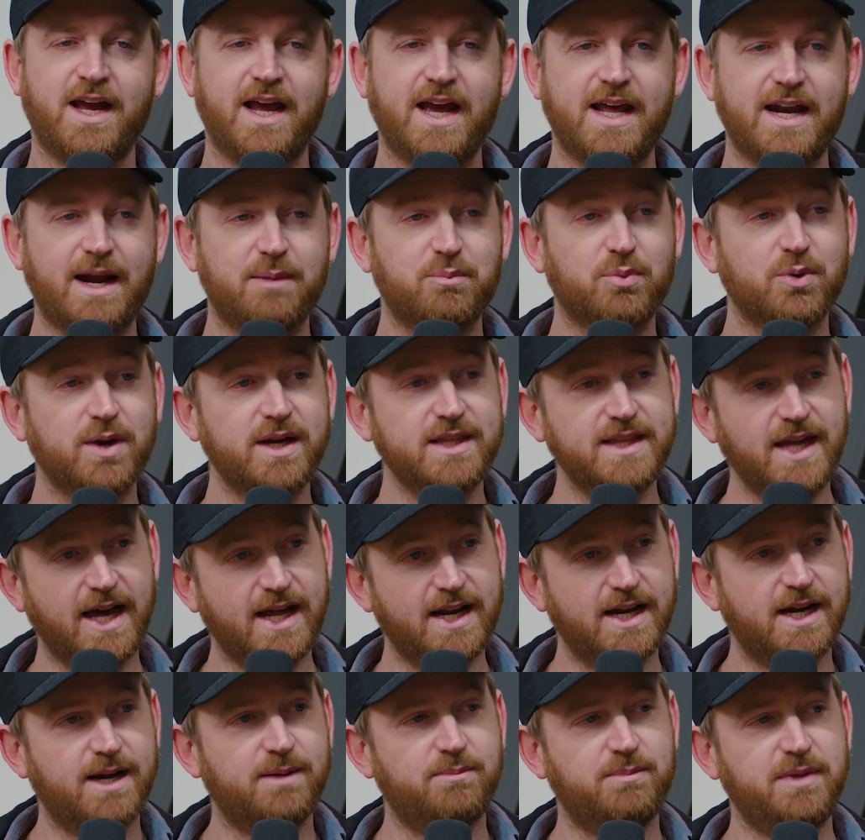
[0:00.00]
And I bring
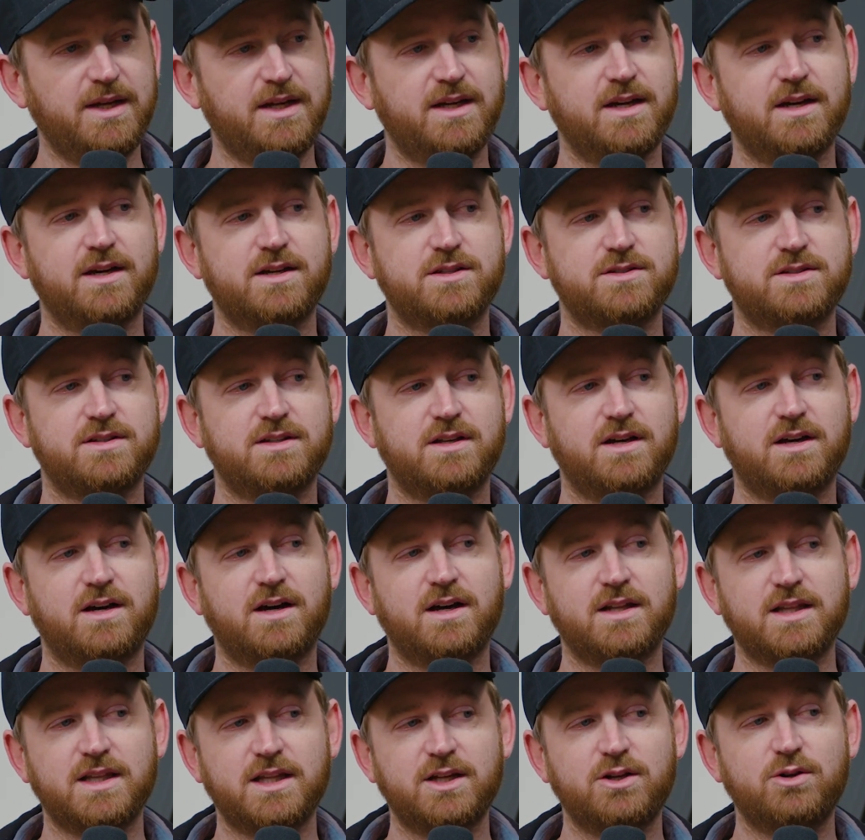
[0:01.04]
that up because
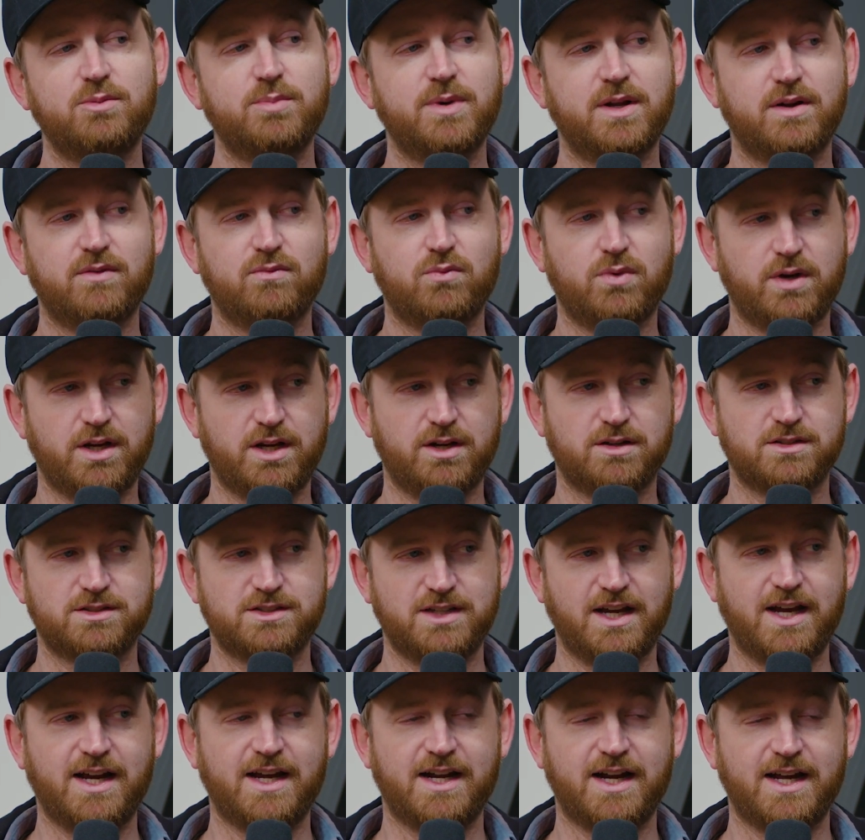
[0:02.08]
a little bit of what you're
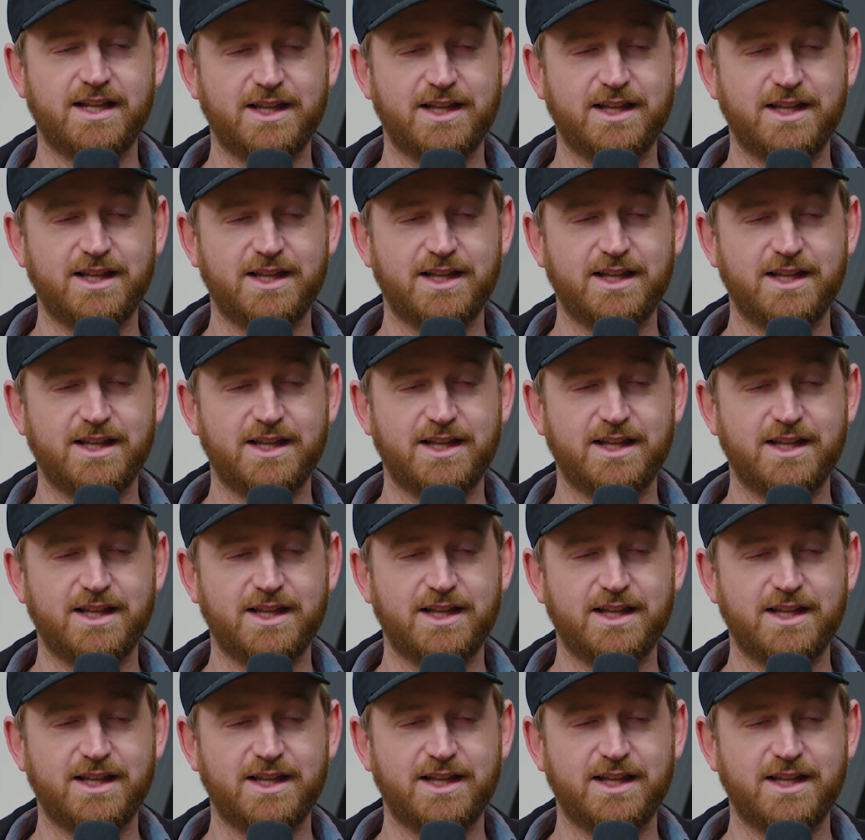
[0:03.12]
saying.